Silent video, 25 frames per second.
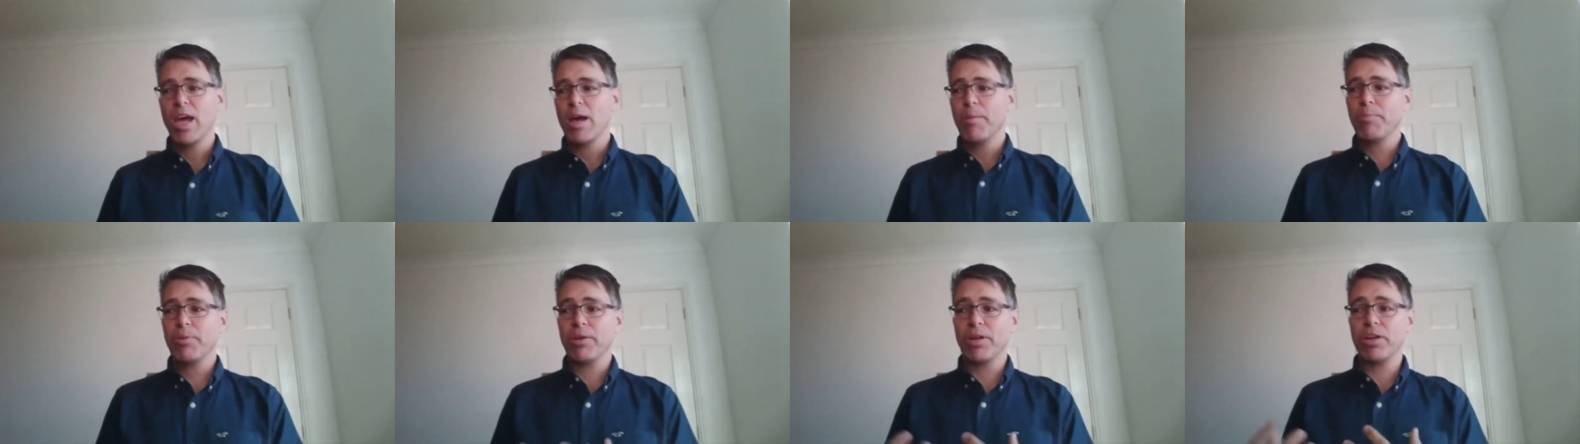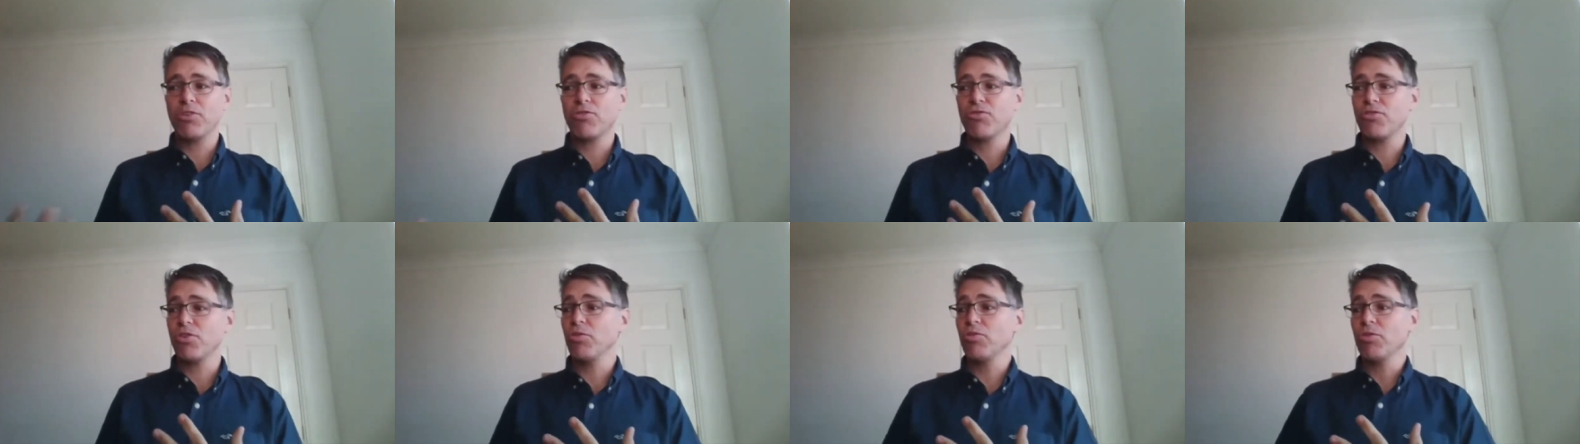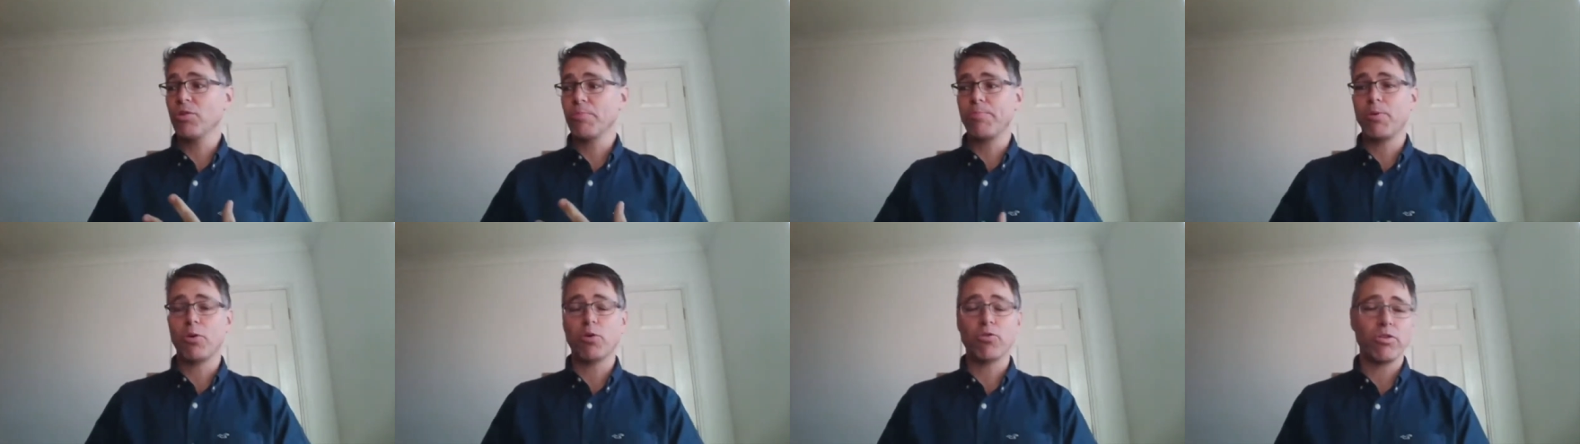But in truth, a
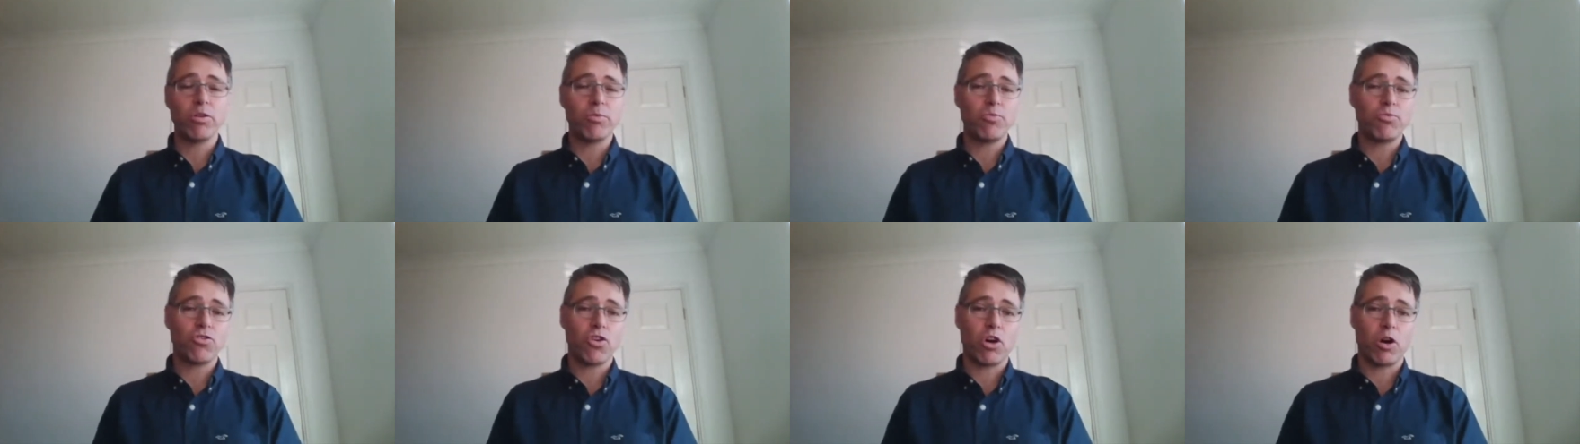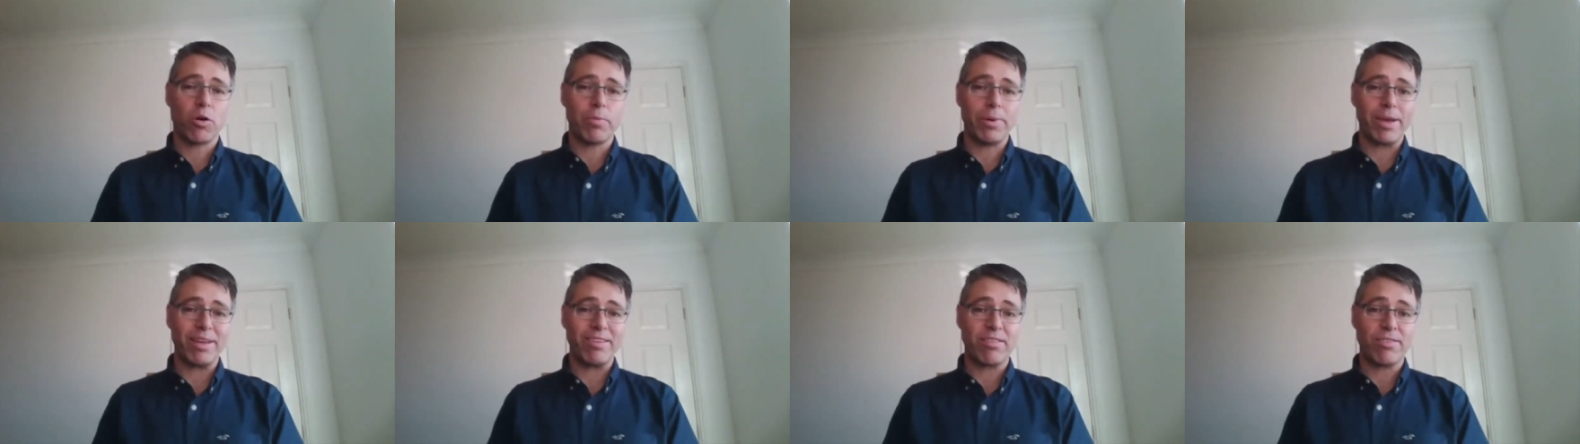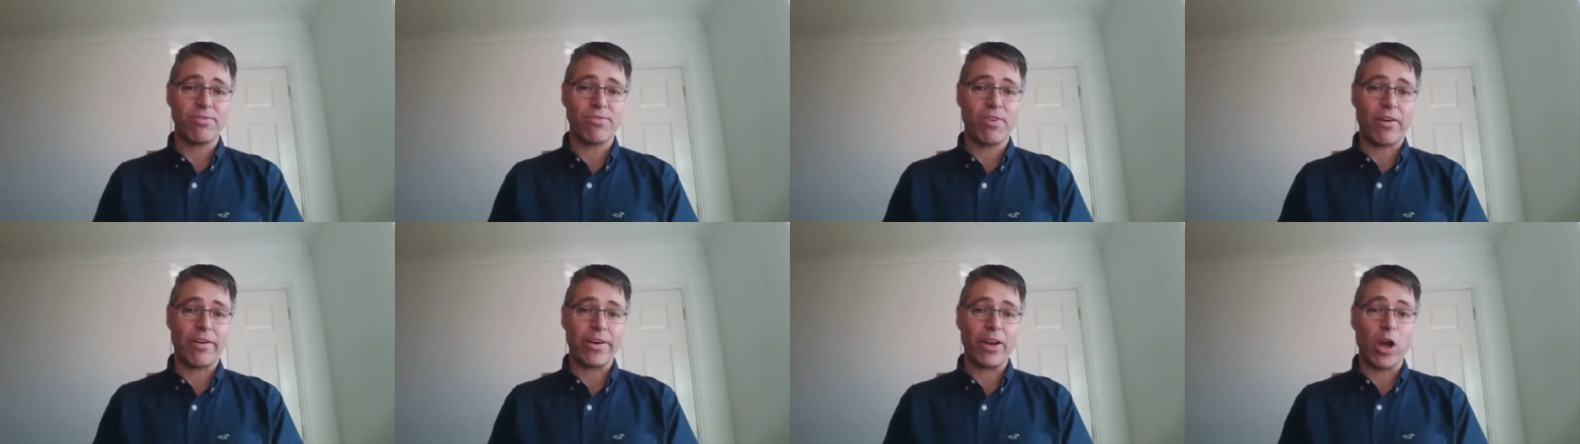ballroom drop is a
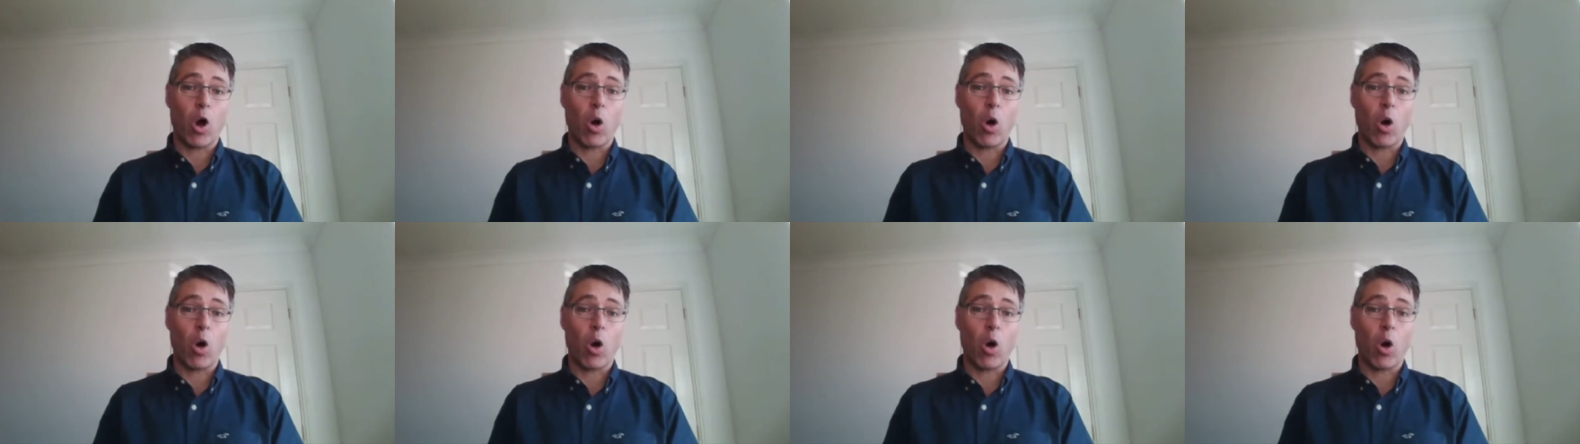very